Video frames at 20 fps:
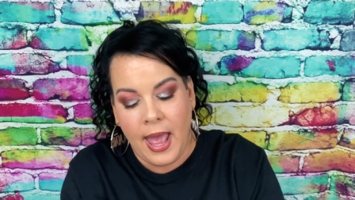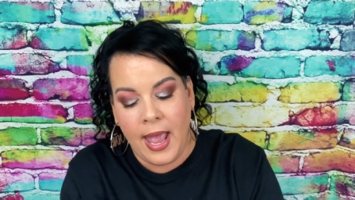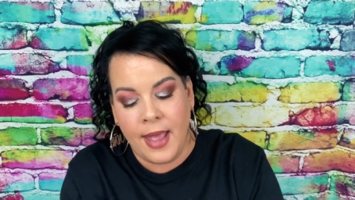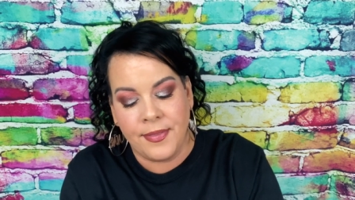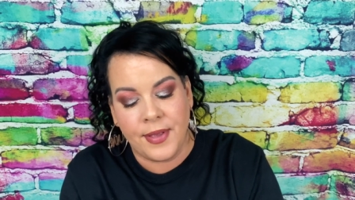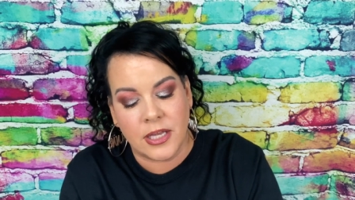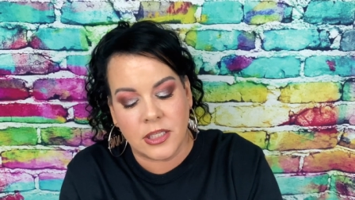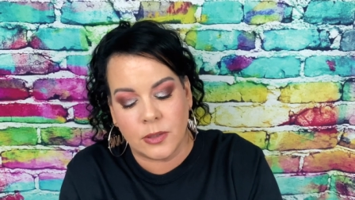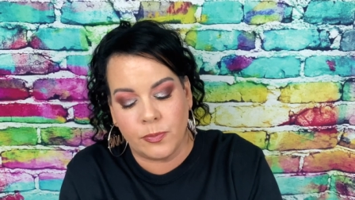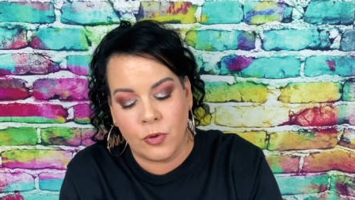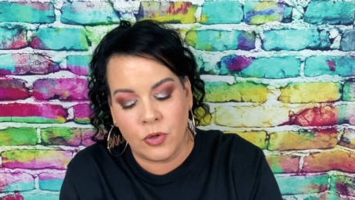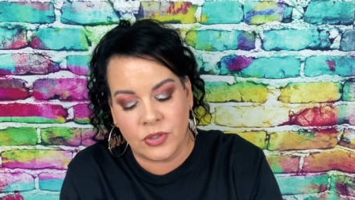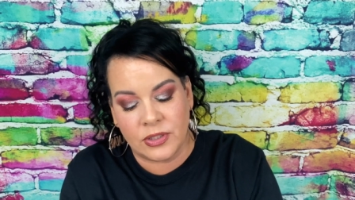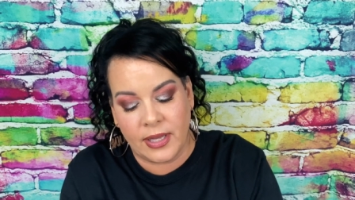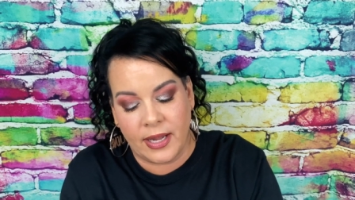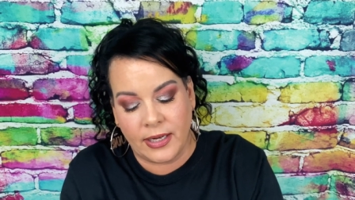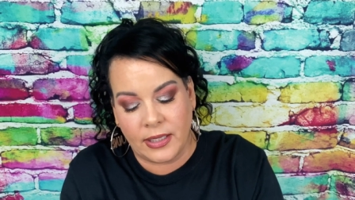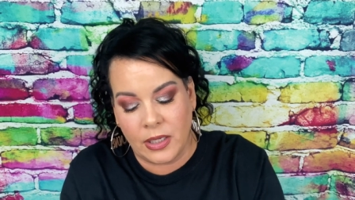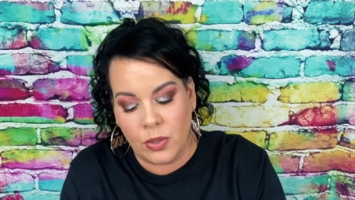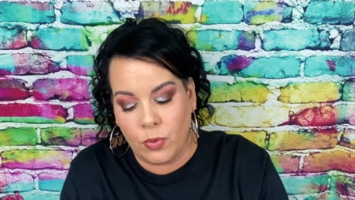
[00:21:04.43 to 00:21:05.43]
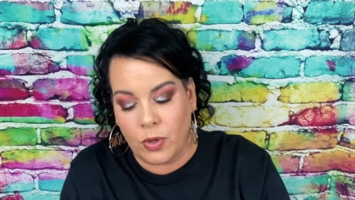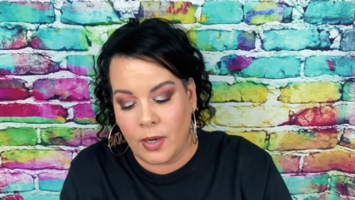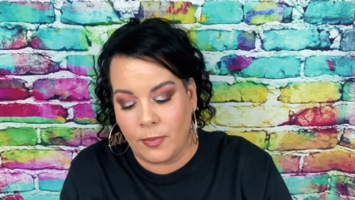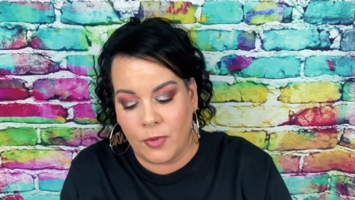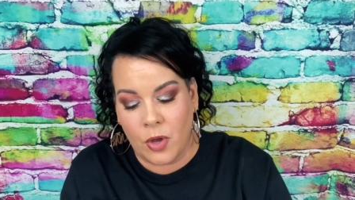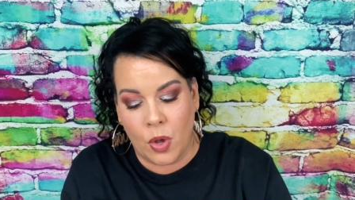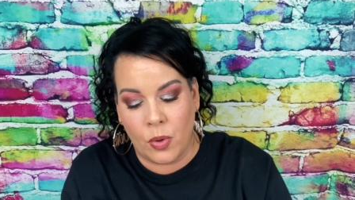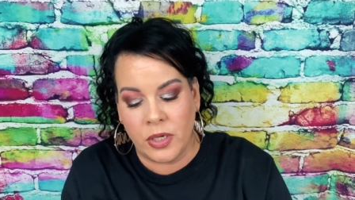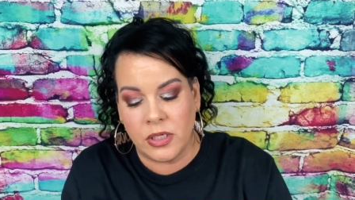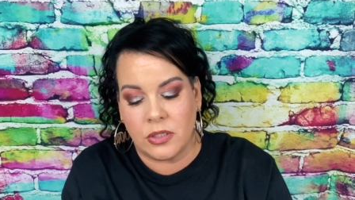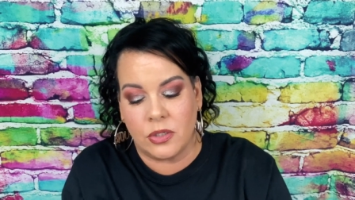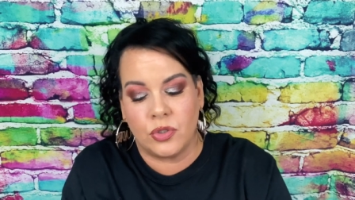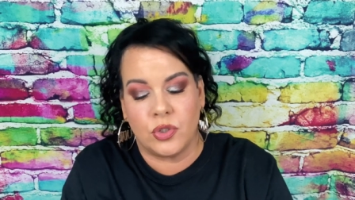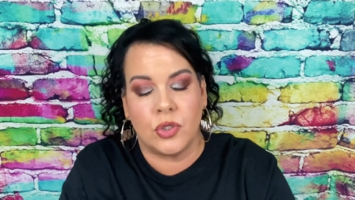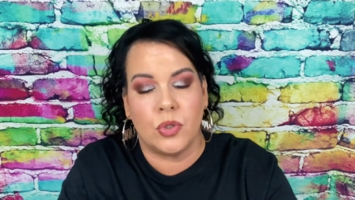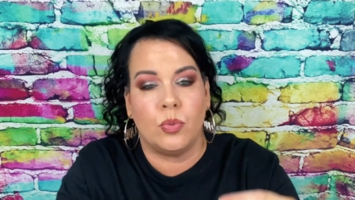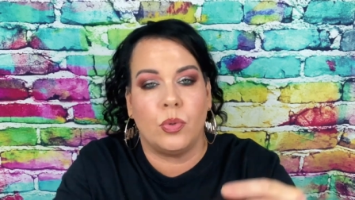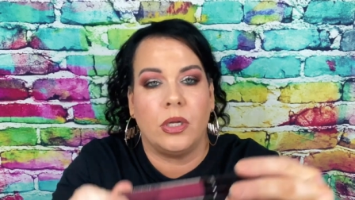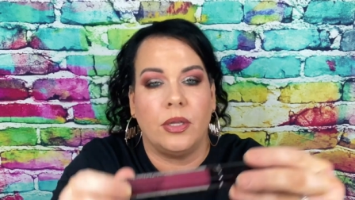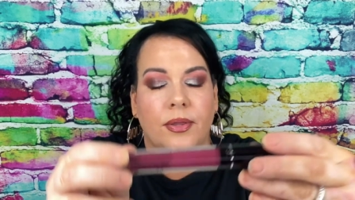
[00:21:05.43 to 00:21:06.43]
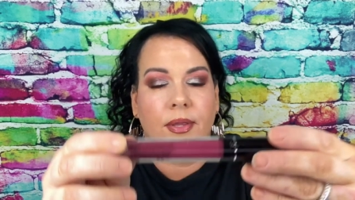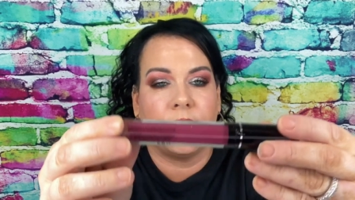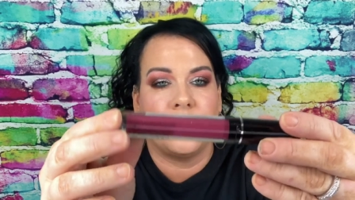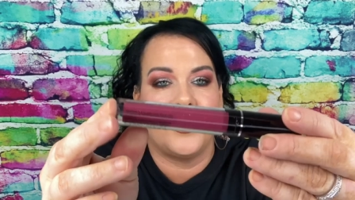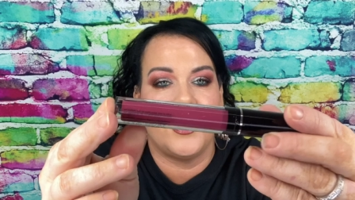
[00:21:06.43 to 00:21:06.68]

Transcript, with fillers: and that's most likely what I'm going to do with